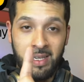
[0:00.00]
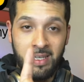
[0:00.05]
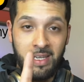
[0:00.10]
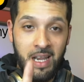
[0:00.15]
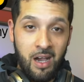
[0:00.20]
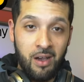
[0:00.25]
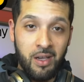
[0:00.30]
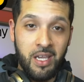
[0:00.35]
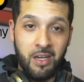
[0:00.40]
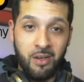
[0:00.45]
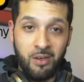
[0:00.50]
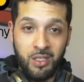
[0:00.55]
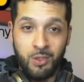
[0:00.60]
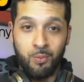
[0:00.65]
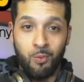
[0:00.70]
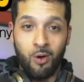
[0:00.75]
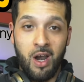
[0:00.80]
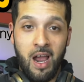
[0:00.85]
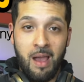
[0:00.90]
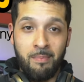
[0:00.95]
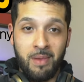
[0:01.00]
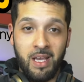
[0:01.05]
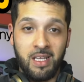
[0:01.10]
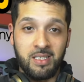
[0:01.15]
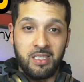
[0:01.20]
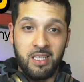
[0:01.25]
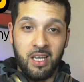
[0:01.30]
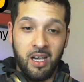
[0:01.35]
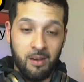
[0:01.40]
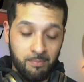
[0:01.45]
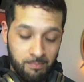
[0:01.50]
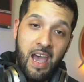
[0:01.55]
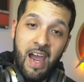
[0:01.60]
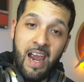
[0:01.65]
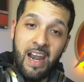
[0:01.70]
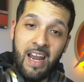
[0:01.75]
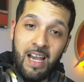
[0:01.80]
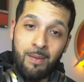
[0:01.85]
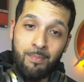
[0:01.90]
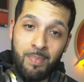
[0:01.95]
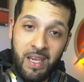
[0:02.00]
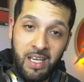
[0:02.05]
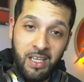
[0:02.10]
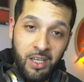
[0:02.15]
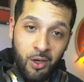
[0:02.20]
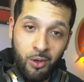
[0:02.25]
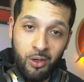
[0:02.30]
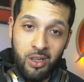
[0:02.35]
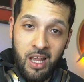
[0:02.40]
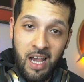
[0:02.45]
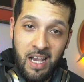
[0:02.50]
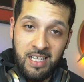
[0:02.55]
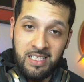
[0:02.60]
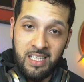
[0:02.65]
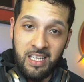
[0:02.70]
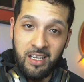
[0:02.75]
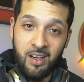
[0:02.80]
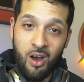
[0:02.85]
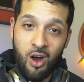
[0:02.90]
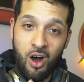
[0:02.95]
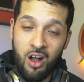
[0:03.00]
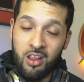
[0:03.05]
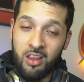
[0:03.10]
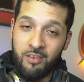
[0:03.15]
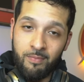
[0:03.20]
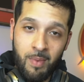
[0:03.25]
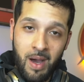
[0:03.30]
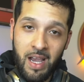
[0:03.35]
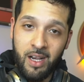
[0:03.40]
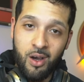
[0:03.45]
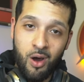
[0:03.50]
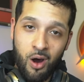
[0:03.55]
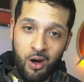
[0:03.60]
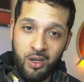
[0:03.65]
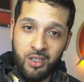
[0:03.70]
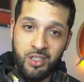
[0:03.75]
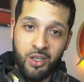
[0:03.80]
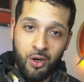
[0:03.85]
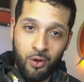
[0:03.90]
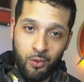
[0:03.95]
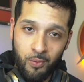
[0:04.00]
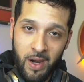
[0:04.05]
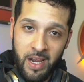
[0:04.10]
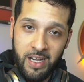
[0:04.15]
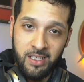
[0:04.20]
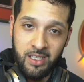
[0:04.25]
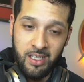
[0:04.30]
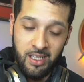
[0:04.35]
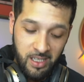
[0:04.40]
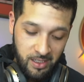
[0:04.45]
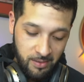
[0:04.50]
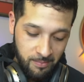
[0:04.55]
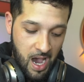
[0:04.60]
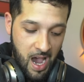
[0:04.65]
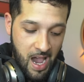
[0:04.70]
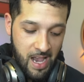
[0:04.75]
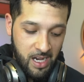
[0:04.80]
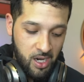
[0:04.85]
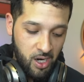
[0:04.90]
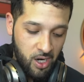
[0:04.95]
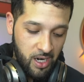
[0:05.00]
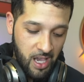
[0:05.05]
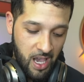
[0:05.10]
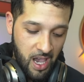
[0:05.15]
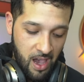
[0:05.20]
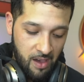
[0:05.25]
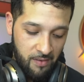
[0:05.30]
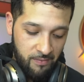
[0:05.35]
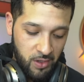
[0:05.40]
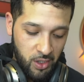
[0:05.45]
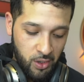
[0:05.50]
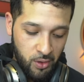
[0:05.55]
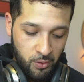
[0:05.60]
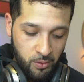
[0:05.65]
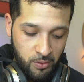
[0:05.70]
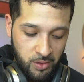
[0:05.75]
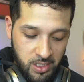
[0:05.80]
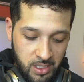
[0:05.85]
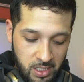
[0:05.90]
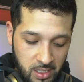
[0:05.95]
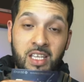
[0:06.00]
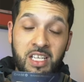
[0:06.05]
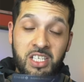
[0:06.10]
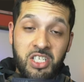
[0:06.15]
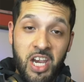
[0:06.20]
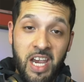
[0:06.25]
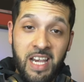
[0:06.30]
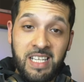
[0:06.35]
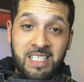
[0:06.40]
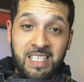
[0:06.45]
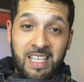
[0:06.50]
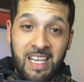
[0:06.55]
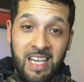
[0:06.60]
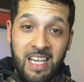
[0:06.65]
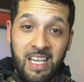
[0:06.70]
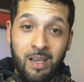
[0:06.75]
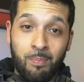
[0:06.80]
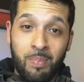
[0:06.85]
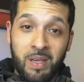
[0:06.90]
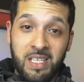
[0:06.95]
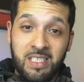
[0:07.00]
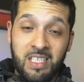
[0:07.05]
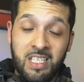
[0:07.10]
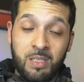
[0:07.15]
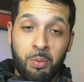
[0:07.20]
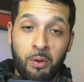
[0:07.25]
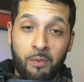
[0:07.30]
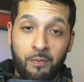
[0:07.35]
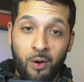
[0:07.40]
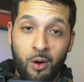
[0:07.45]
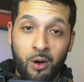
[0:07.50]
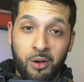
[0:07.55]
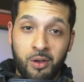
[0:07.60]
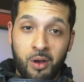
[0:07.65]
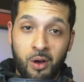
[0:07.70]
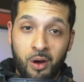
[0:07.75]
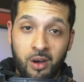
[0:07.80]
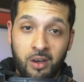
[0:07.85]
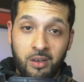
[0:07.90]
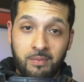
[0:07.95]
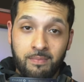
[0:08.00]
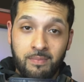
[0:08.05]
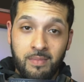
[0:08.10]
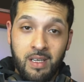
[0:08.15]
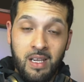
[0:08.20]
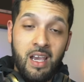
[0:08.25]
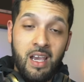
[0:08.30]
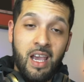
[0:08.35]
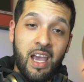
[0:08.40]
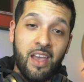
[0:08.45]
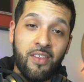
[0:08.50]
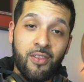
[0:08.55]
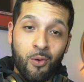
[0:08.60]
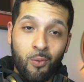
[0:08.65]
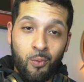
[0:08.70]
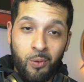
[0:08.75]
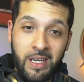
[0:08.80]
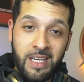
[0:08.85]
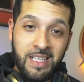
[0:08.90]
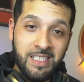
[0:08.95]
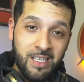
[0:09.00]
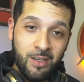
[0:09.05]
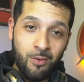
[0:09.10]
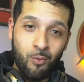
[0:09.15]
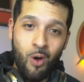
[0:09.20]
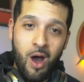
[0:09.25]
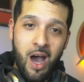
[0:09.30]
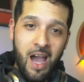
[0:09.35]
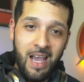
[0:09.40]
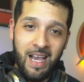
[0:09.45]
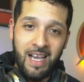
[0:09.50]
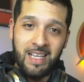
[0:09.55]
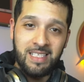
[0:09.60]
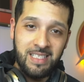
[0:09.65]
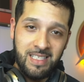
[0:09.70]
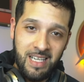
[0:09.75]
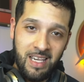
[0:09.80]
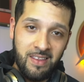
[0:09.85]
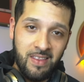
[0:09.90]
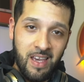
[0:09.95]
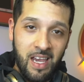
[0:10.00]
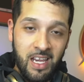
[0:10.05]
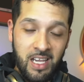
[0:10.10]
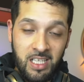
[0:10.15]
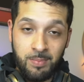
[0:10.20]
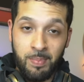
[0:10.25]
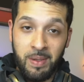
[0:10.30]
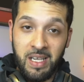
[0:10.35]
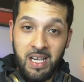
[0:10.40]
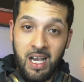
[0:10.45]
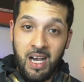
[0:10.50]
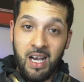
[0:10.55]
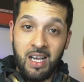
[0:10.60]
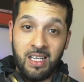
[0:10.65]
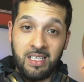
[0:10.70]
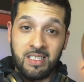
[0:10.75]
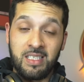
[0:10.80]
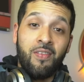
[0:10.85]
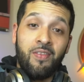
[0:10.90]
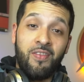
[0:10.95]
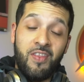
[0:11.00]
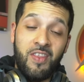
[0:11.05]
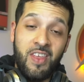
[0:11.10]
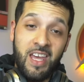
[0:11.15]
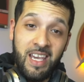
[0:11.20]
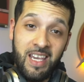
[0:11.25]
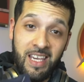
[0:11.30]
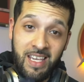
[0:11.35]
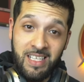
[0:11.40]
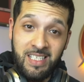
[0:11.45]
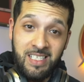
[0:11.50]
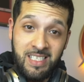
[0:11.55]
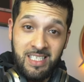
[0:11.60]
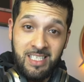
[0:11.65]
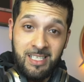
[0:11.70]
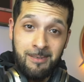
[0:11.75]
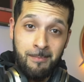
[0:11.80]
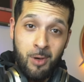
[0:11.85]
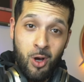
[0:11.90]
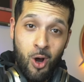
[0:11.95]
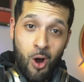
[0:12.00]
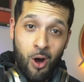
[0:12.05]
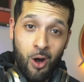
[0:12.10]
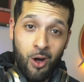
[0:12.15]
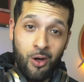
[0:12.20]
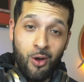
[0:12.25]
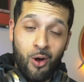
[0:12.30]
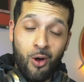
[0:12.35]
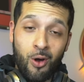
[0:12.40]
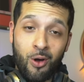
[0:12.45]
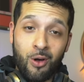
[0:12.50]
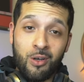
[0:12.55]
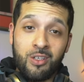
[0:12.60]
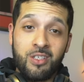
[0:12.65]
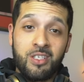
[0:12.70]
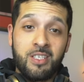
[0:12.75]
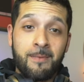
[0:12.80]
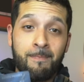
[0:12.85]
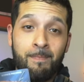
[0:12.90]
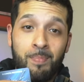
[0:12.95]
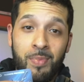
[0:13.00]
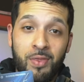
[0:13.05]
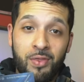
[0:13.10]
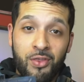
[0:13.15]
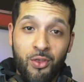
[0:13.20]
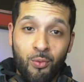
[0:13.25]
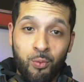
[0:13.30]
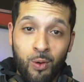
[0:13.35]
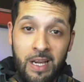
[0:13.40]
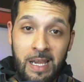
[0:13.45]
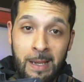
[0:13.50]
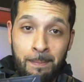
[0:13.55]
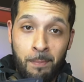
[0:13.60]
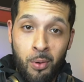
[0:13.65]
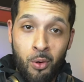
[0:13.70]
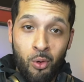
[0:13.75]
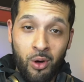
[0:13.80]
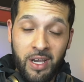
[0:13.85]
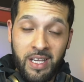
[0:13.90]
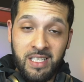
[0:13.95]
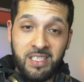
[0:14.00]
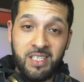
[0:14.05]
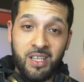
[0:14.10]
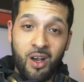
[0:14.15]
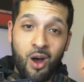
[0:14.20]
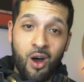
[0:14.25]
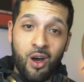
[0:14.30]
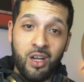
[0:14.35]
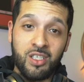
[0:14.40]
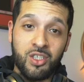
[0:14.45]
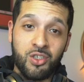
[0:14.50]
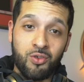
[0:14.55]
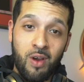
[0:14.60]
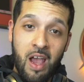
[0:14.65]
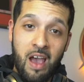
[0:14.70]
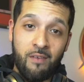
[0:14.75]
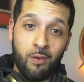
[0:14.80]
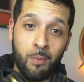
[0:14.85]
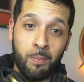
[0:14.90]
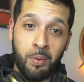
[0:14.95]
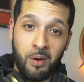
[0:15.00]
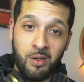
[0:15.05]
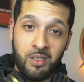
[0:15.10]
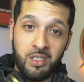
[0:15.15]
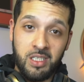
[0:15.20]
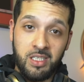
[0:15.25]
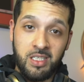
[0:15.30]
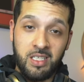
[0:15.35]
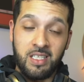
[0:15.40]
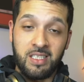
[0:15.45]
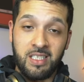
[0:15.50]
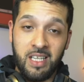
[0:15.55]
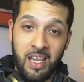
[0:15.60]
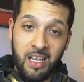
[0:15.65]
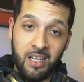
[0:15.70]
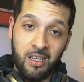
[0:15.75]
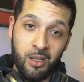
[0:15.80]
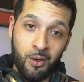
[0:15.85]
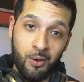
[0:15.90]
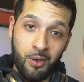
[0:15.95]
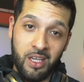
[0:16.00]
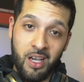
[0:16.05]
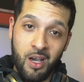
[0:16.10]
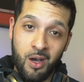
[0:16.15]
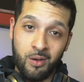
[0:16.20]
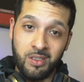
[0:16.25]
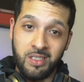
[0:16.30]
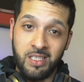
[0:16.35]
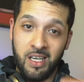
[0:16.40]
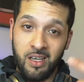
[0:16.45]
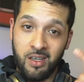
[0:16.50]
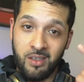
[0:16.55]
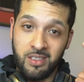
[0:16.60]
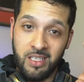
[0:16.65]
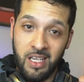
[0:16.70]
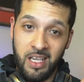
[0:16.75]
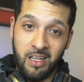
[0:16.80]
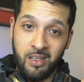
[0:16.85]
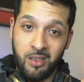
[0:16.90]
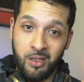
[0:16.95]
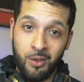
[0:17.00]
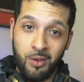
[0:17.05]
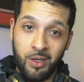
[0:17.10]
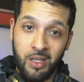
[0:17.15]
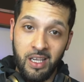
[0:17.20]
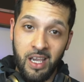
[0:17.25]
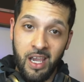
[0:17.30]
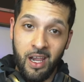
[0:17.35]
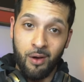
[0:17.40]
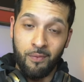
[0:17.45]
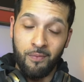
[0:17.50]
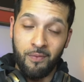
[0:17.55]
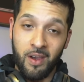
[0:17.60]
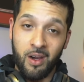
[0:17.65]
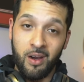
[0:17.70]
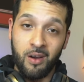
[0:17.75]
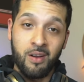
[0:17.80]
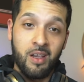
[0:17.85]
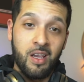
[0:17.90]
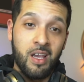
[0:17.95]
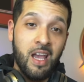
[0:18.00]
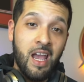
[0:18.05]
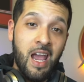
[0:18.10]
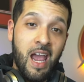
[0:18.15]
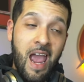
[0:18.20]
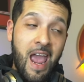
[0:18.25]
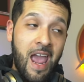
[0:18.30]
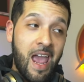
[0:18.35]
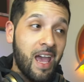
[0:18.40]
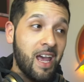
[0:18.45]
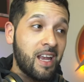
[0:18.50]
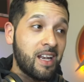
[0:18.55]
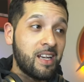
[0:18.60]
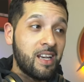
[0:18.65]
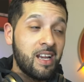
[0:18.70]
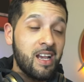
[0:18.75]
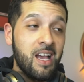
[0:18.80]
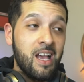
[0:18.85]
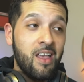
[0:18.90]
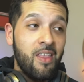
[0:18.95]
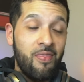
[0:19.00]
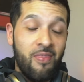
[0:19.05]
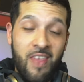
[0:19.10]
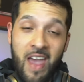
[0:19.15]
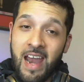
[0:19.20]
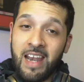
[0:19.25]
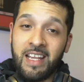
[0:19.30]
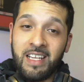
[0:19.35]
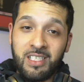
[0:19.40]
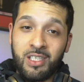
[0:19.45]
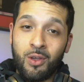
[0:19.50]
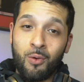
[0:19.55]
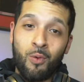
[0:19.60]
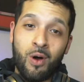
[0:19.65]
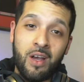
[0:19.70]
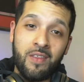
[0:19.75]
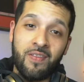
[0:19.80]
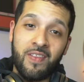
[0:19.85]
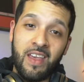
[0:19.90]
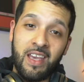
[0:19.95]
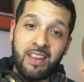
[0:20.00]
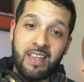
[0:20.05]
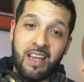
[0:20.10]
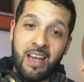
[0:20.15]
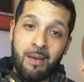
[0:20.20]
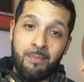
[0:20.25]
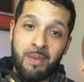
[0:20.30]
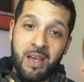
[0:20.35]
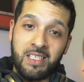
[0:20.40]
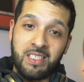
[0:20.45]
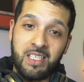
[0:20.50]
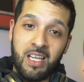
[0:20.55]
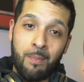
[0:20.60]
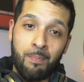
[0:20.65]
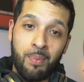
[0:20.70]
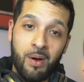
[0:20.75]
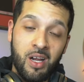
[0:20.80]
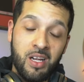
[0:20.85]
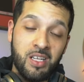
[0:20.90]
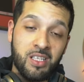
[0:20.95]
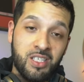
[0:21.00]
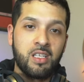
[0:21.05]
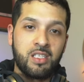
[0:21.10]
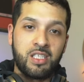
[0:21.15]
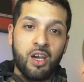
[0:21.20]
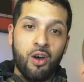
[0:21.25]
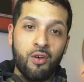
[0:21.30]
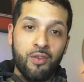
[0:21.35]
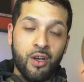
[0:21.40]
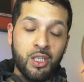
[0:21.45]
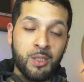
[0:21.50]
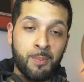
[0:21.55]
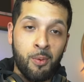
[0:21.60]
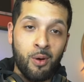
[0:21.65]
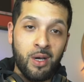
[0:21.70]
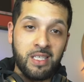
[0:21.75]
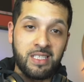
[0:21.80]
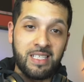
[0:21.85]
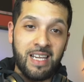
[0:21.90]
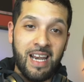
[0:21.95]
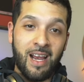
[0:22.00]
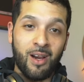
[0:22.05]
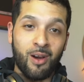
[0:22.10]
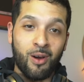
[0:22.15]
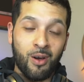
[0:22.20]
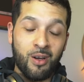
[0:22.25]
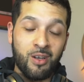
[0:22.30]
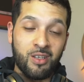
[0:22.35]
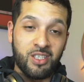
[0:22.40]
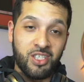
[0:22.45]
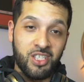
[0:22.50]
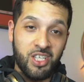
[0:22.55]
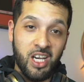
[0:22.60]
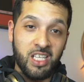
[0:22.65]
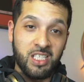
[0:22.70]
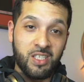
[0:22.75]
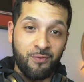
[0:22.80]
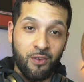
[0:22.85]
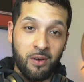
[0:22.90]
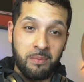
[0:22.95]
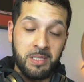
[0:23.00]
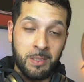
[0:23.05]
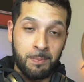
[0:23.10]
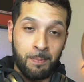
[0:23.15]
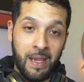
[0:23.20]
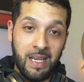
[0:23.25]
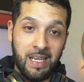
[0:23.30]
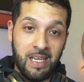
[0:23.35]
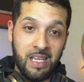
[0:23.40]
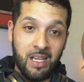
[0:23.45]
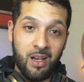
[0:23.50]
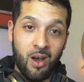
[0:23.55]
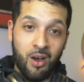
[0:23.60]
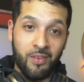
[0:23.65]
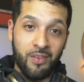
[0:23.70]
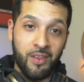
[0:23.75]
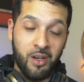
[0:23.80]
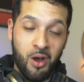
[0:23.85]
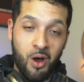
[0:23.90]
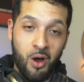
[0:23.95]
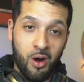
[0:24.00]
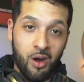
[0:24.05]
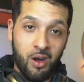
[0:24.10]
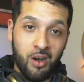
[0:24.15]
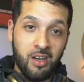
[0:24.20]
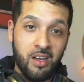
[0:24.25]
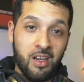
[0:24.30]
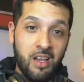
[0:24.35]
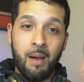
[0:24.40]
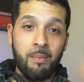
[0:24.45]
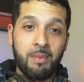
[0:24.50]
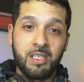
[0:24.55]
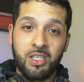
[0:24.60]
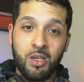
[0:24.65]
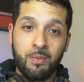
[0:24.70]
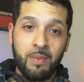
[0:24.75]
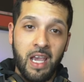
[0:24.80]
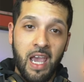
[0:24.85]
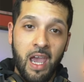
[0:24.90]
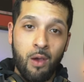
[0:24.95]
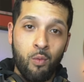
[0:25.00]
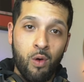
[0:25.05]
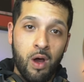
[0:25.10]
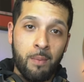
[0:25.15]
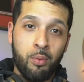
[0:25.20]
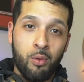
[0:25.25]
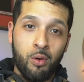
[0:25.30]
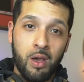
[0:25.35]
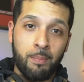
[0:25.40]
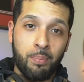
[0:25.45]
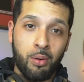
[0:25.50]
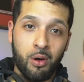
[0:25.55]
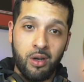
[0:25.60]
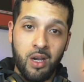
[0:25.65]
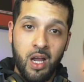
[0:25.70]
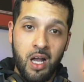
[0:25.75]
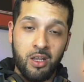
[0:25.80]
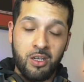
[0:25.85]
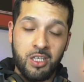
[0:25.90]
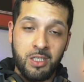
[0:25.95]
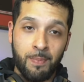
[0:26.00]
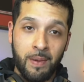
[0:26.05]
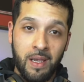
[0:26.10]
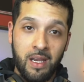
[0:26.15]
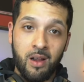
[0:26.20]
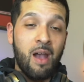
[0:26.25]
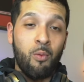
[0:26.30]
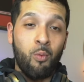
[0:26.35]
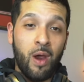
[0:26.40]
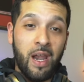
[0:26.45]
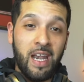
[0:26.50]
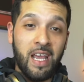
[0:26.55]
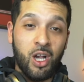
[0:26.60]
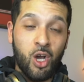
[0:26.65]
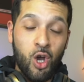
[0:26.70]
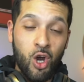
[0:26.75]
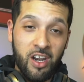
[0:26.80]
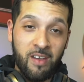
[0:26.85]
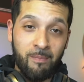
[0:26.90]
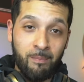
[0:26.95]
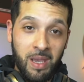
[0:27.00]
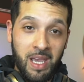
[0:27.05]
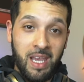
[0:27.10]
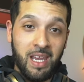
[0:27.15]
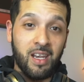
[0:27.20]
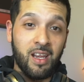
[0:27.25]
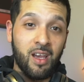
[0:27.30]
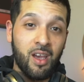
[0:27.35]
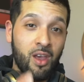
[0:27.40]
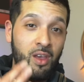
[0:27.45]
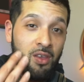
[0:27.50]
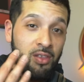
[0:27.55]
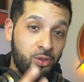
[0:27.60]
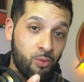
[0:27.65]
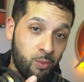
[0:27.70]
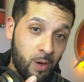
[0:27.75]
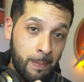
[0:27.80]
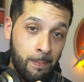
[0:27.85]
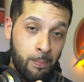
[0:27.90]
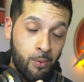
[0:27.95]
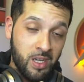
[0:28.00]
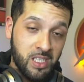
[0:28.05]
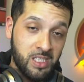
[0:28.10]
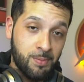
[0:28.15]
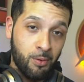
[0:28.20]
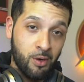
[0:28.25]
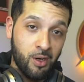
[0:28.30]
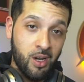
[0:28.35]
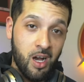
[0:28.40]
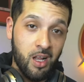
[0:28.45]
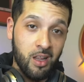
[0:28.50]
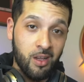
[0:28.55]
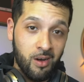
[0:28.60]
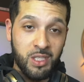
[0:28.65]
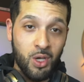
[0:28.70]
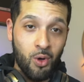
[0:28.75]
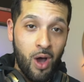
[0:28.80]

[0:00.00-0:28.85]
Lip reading: Now here's where I messed up. Had I been utilizing all of my cards correctly, I could have used the Chase Inc. Business Preferred card. And the reason why I say that is because this card earns 3 points on travel purchases, including hotels, including airfare. And that is the one thing that I messed up on. So those points that I earned just from spending on the card, I'm assuming a 1 point per dollar spent when it could have been 3 points per dollar.